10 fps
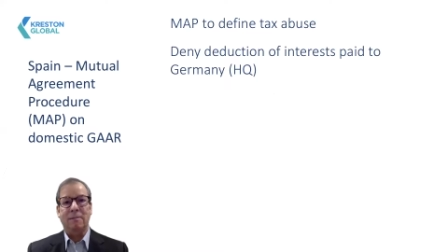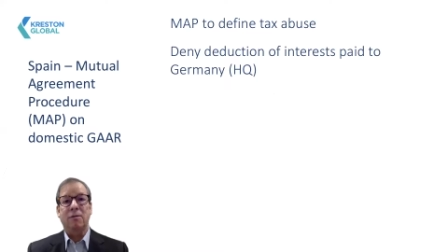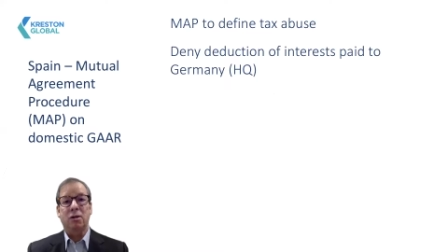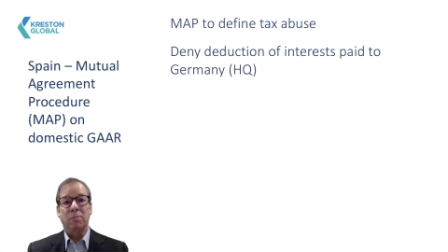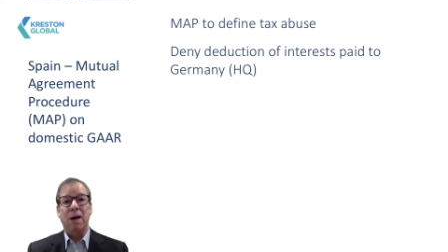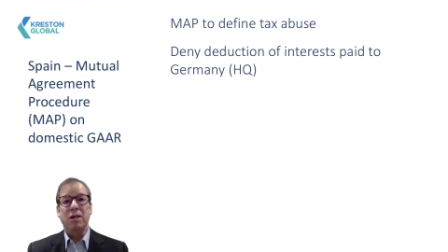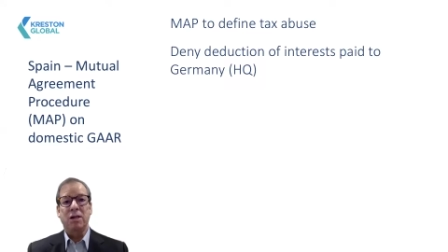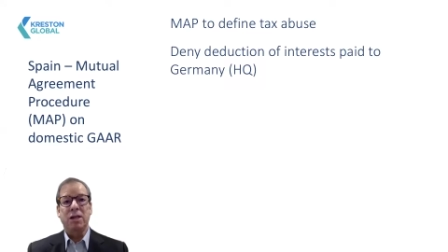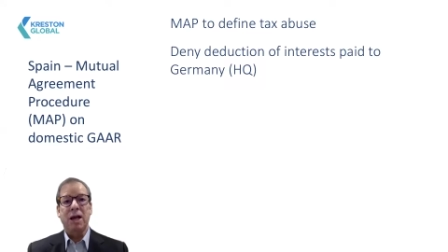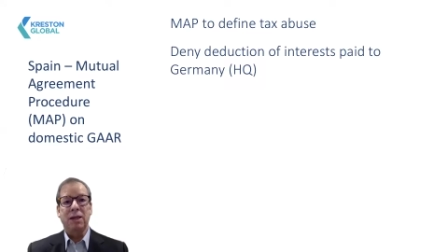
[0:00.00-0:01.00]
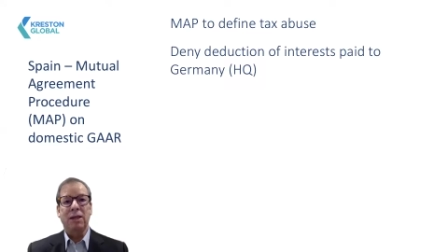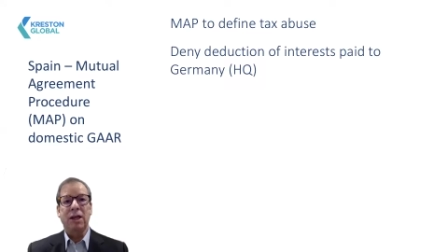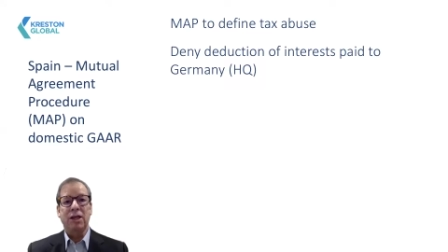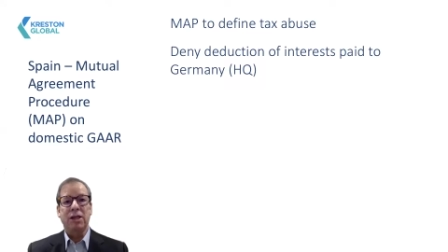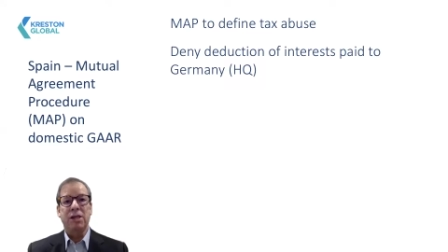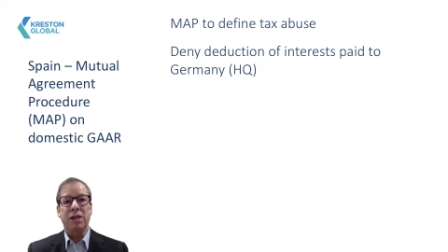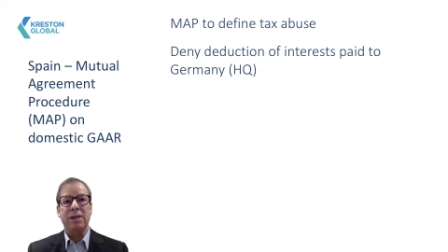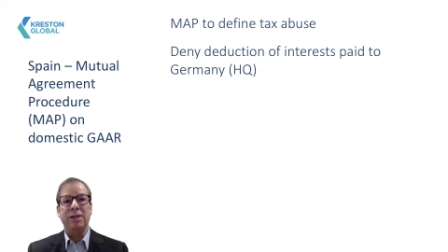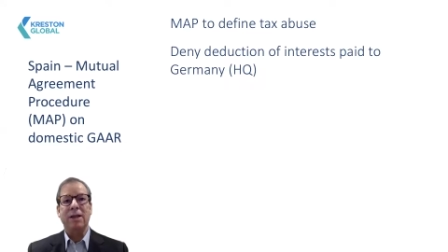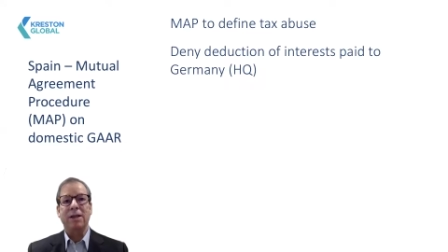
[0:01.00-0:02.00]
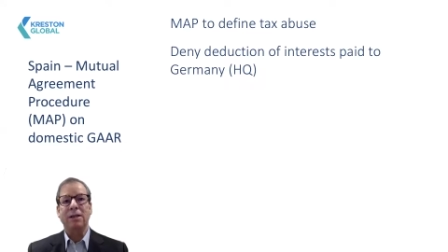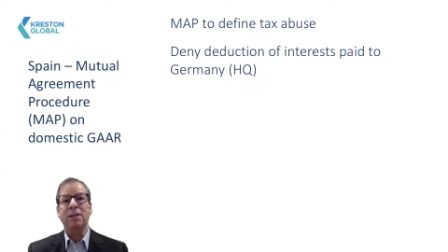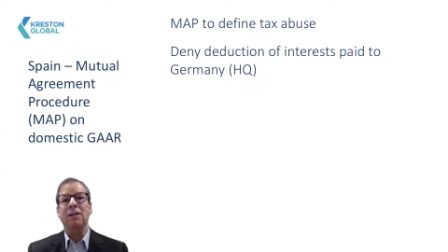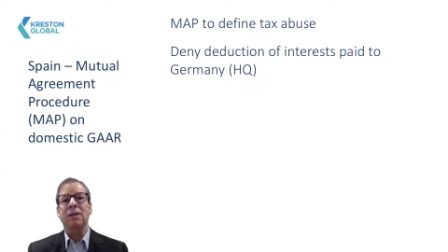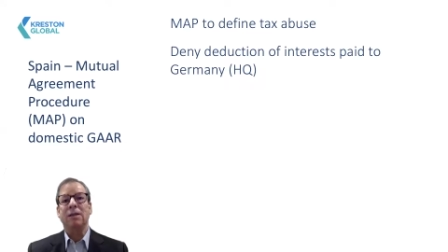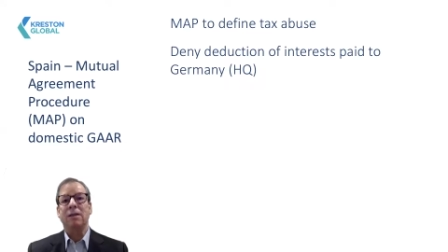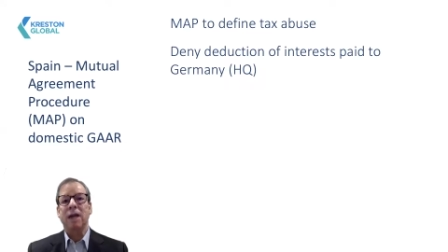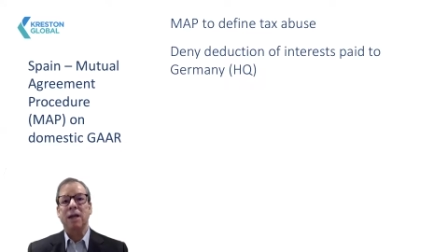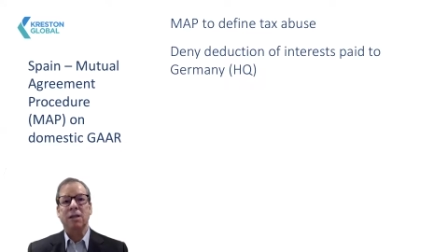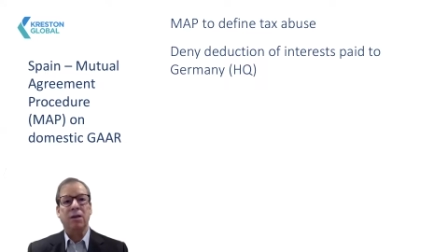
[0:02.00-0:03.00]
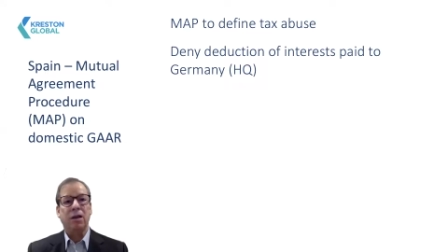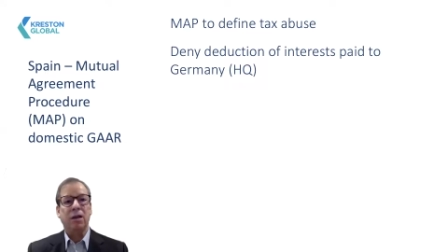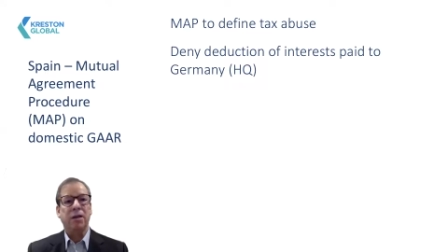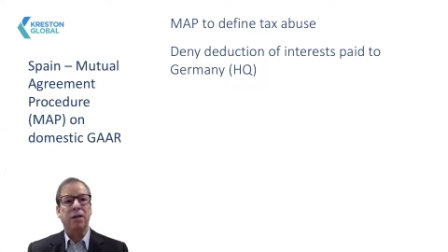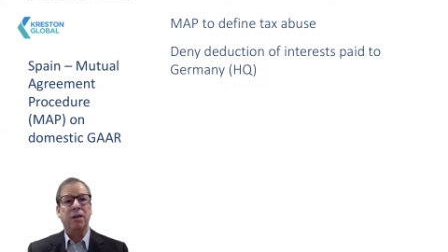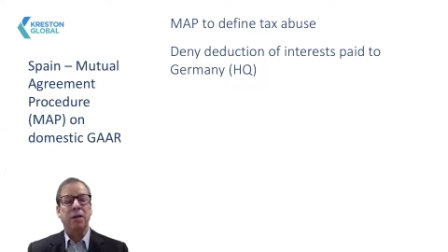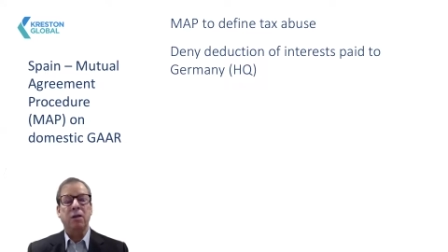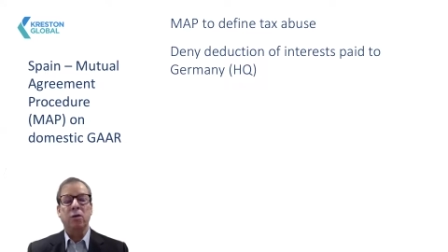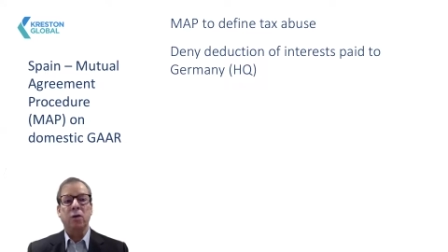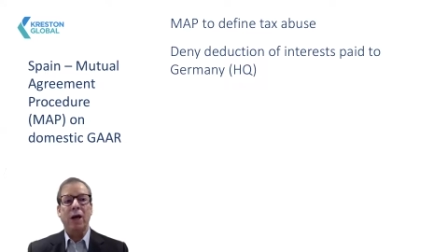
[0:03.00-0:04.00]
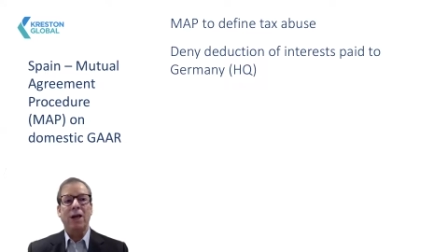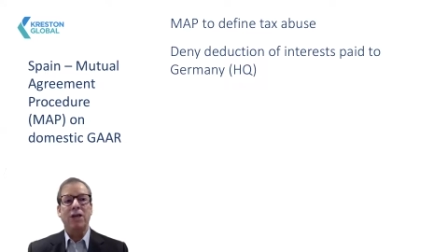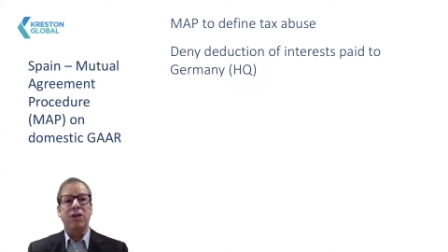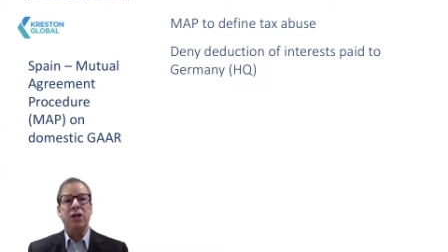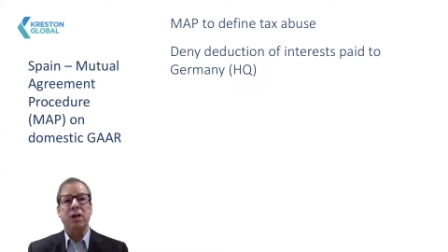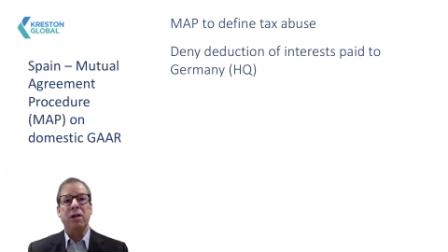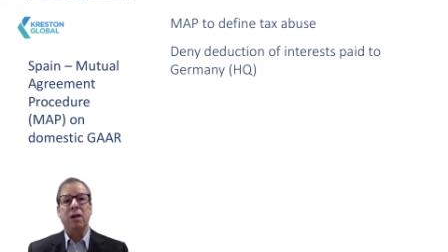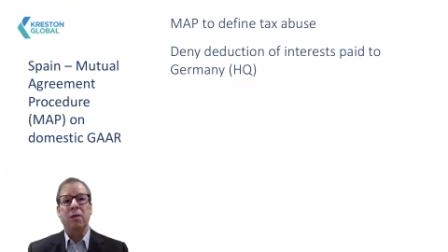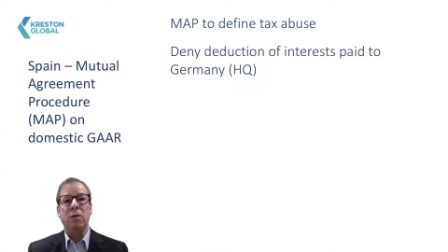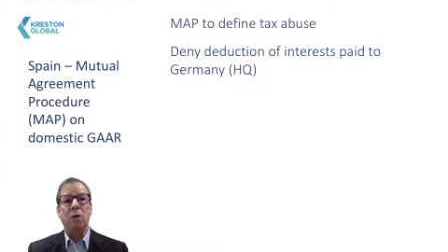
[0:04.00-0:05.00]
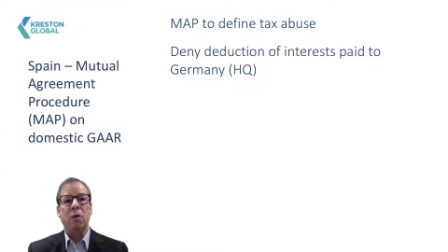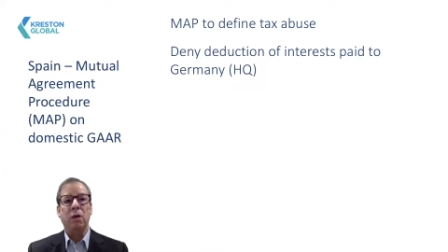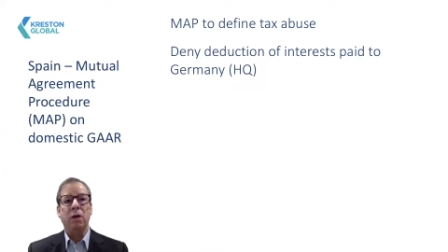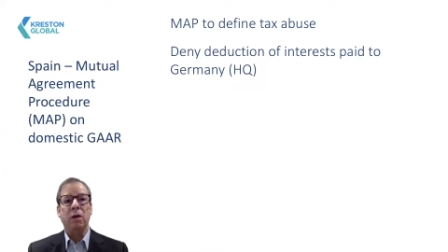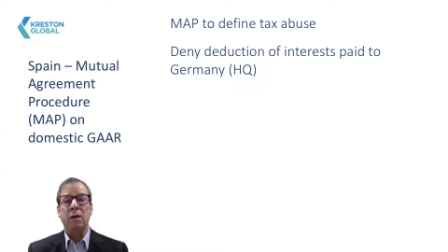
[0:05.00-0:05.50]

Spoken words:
The Spanish tax agency assessed a tax credit to SGL Carbon Holding,